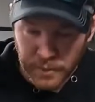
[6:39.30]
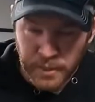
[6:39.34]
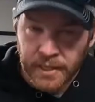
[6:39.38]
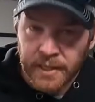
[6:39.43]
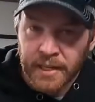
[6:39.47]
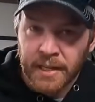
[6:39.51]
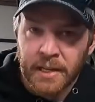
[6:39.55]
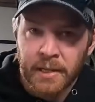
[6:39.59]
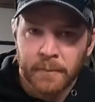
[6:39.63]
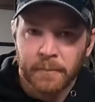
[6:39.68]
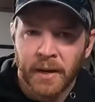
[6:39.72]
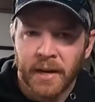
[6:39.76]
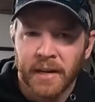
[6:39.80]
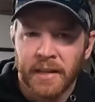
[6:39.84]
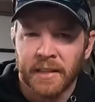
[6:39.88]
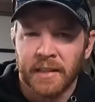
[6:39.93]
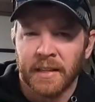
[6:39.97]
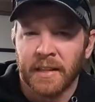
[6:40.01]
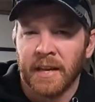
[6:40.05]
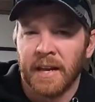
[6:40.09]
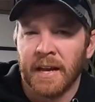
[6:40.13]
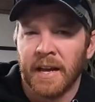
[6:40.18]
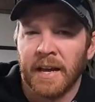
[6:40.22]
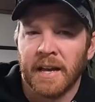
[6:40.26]
But anybody
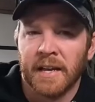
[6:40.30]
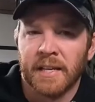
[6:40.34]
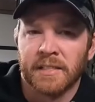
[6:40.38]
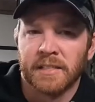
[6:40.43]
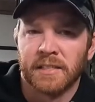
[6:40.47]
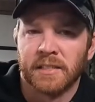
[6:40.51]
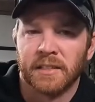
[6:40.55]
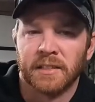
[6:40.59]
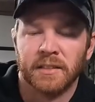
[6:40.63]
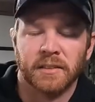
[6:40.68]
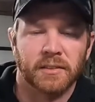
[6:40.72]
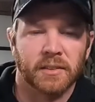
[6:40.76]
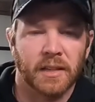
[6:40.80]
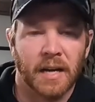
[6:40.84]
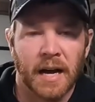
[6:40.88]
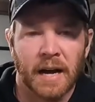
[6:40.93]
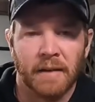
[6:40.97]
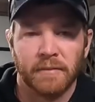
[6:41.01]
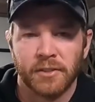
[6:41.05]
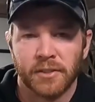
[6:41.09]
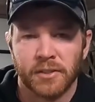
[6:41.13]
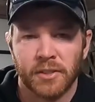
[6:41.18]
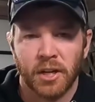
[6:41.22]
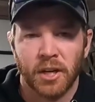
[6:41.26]
that has
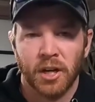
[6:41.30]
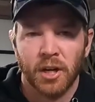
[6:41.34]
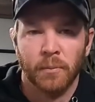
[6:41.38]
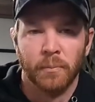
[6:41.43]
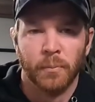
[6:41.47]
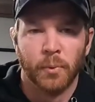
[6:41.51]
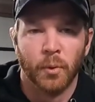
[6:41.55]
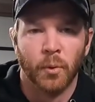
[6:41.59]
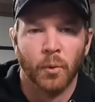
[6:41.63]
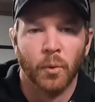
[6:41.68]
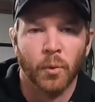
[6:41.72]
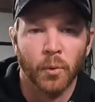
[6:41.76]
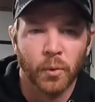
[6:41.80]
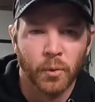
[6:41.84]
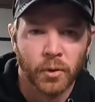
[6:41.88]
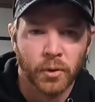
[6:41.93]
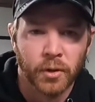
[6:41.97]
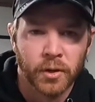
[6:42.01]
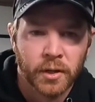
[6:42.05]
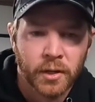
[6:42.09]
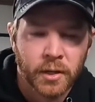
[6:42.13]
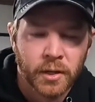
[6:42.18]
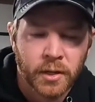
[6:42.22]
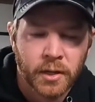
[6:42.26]
live scope,
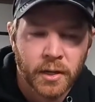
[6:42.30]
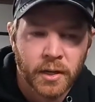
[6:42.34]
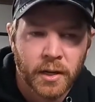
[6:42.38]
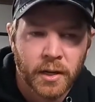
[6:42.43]
or